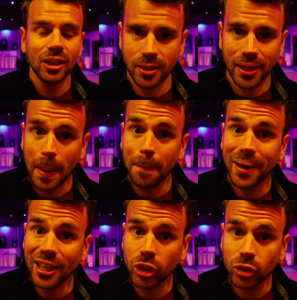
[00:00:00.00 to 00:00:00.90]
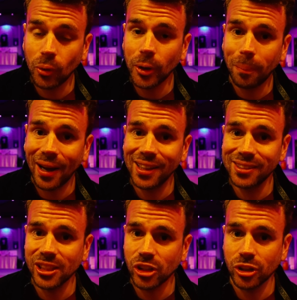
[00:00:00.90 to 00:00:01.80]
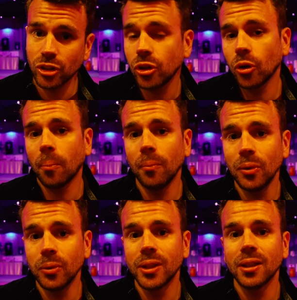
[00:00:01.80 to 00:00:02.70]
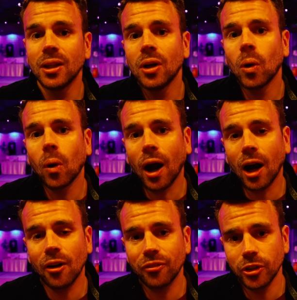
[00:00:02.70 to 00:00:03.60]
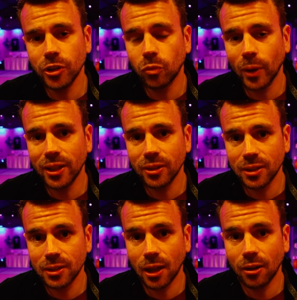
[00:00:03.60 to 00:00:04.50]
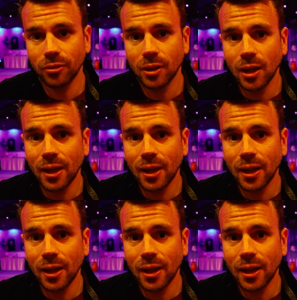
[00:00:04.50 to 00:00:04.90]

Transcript: So yeah, make sure you pay attention to your mood after you've weighed yourself.